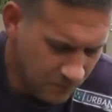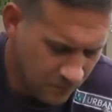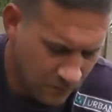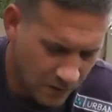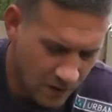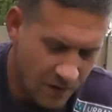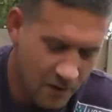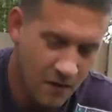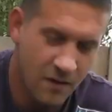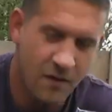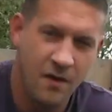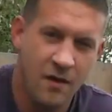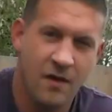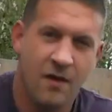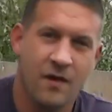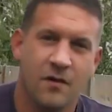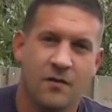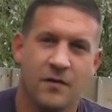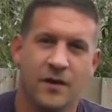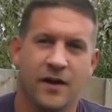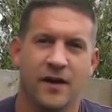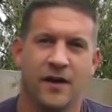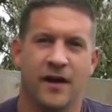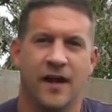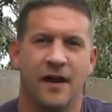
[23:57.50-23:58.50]

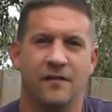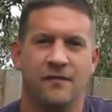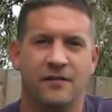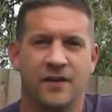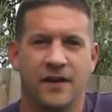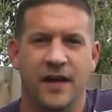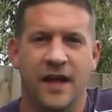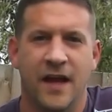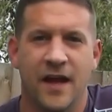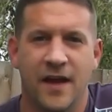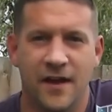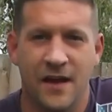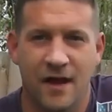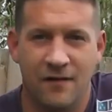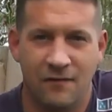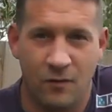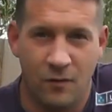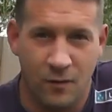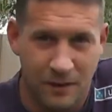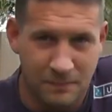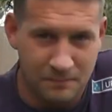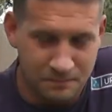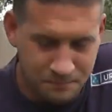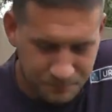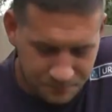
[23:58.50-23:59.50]
I'm going to have to get another
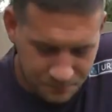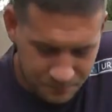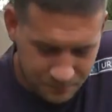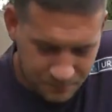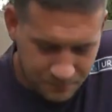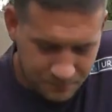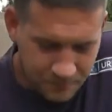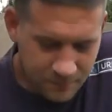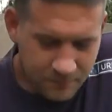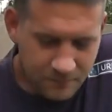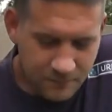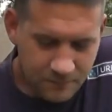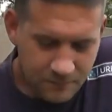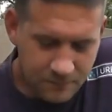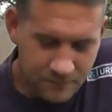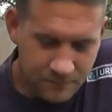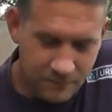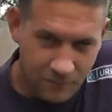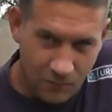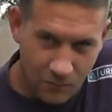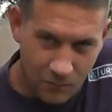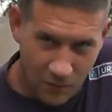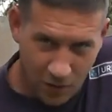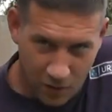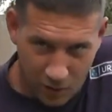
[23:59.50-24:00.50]
one
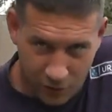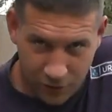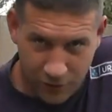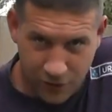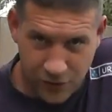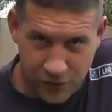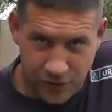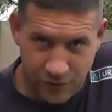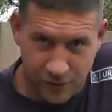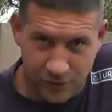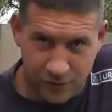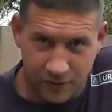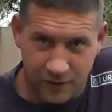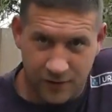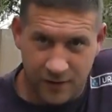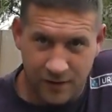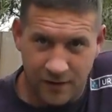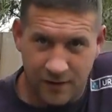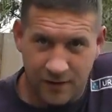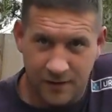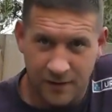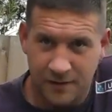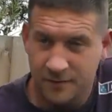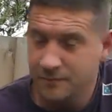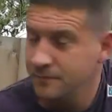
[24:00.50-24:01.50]
on the tuna and
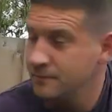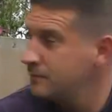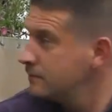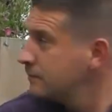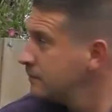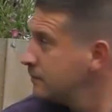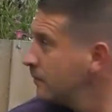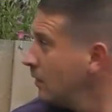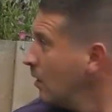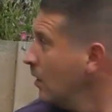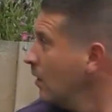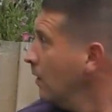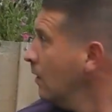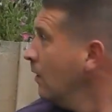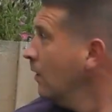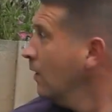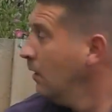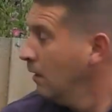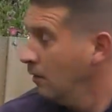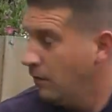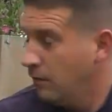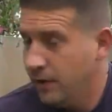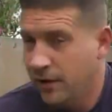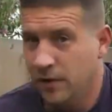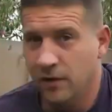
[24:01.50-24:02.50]
garlic.
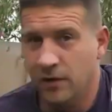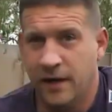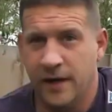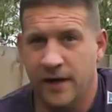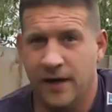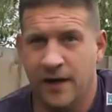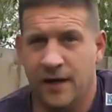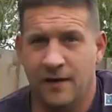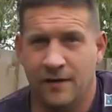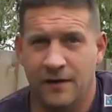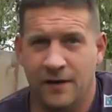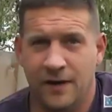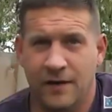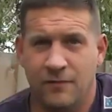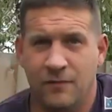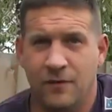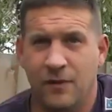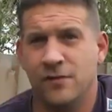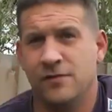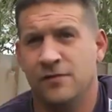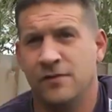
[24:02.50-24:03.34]
What are you looking at down there, Ron?